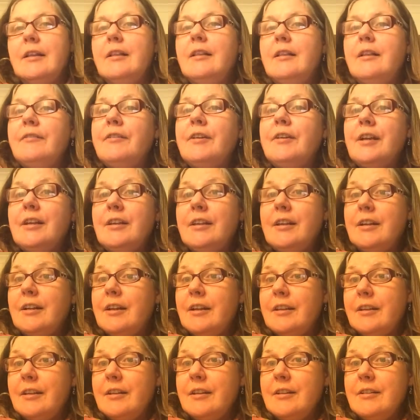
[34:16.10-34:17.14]
living in the
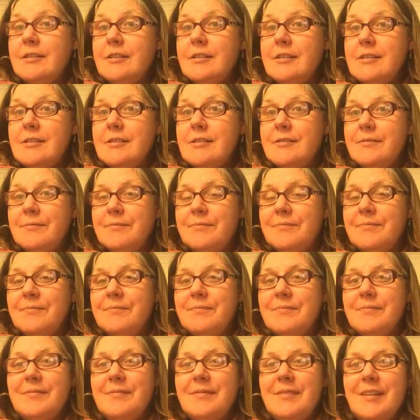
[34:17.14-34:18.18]
Netherlands
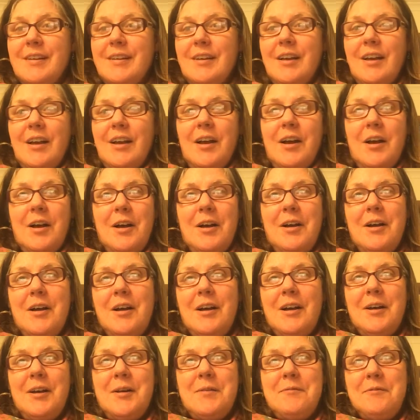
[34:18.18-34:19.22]

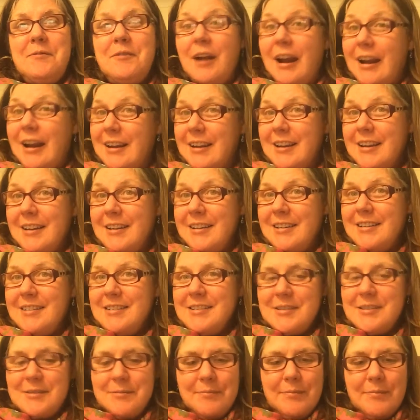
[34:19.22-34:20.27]
for 8
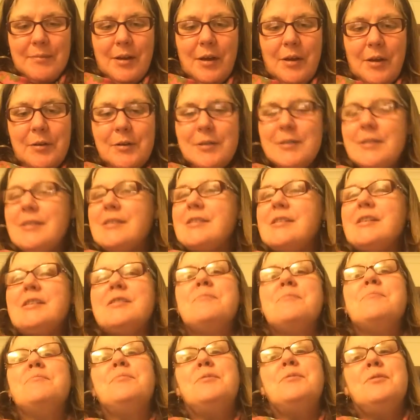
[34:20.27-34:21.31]
years, I got to see
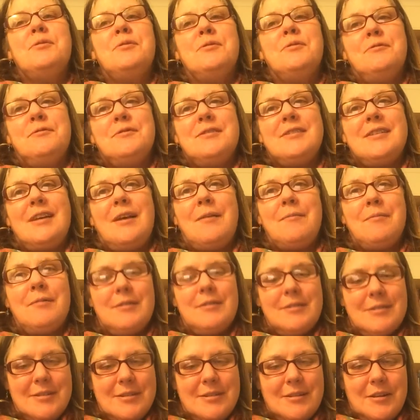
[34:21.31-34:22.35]
some beautiful
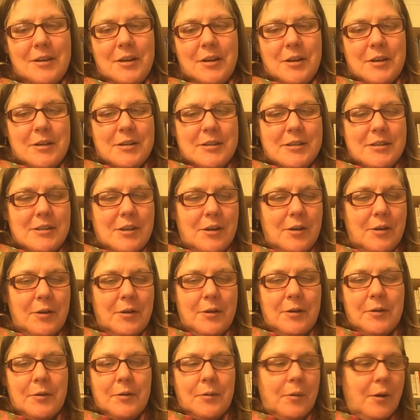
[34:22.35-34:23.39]
samplers.
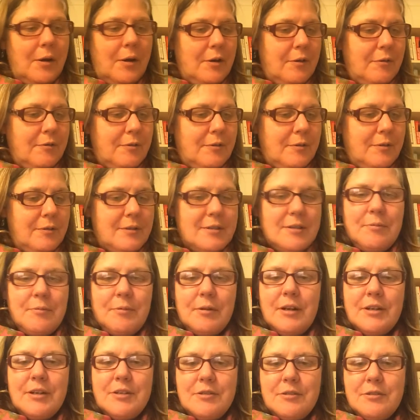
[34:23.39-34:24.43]
So quite often, so
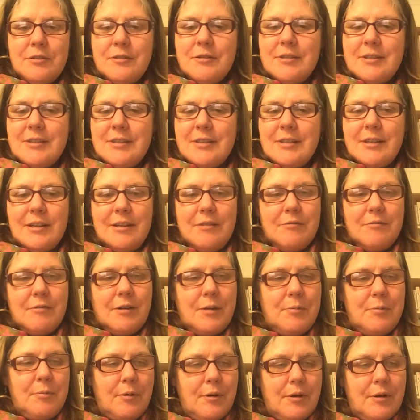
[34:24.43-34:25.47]
when I do see
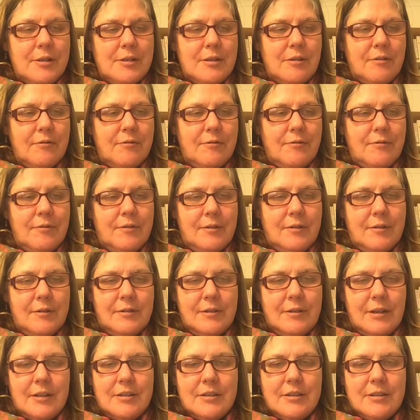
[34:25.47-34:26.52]
repros of
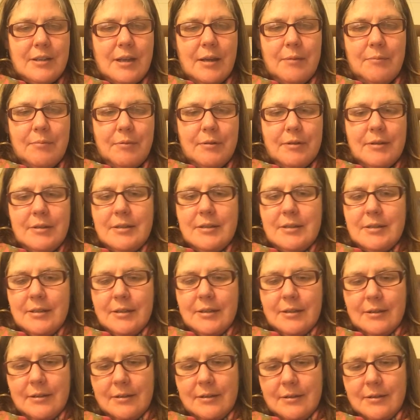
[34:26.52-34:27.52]
Dutch samplers,